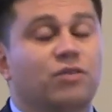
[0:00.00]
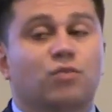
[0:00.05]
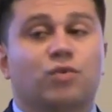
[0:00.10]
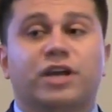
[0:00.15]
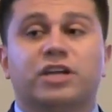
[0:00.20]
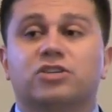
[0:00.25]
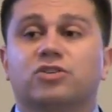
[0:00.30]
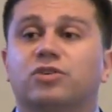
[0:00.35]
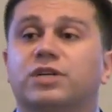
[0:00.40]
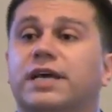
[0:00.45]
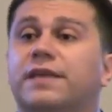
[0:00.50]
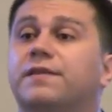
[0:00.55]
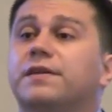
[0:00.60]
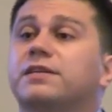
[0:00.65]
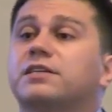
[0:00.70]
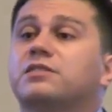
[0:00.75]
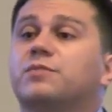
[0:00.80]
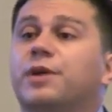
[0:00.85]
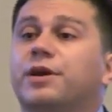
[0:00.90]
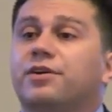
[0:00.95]
racial and
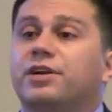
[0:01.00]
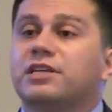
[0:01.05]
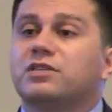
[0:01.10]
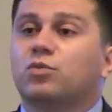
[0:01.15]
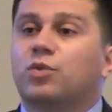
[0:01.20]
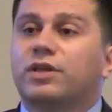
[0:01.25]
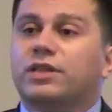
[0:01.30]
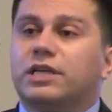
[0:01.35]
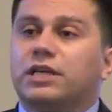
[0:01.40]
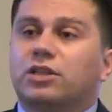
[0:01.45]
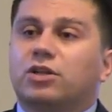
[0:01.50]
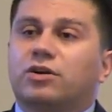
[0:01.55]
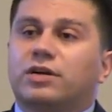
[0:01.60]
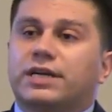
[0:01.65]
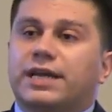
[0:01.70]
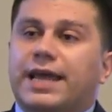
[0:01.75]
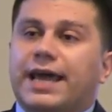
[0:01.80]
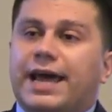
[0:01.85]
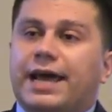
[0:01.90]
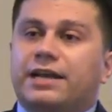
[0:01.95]
ethnic disparities when they
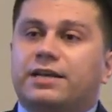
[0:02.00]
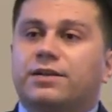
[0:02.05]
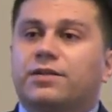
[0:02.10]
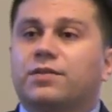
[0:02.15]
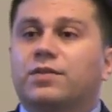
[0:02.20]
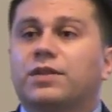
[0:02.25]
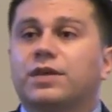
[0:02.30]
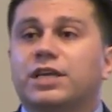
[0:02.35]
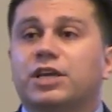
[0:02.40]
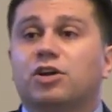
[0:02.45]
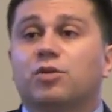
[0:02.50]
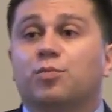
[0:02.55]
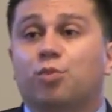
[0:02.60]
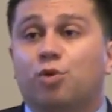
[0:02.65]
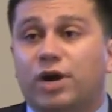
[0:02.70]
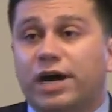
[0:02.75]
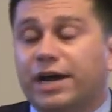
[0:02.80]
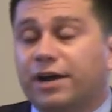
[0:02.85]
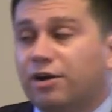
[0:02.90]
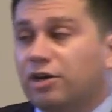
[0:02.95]
looked at the year
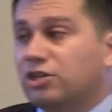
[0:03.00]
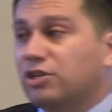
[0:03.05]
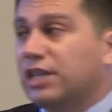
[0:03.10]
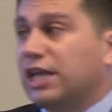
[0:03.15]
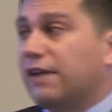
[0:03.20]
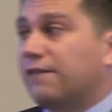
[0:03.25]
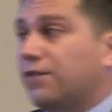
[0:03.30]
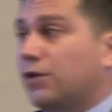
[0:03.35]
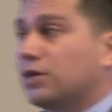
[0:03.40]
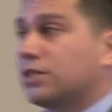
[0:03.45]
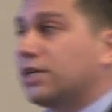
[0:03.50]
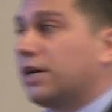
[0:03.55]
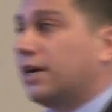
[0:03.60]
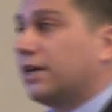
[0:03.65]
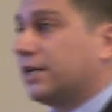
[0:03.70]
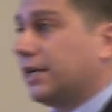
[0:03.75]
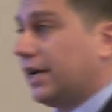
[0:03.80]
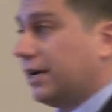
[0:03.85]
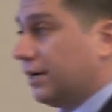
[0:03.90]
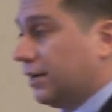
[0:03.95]
prior to that first
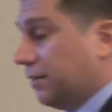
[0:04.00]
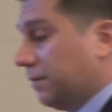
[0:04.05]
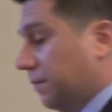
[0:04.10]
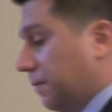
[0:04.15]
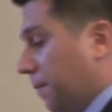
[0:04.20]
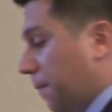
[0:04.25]
contact.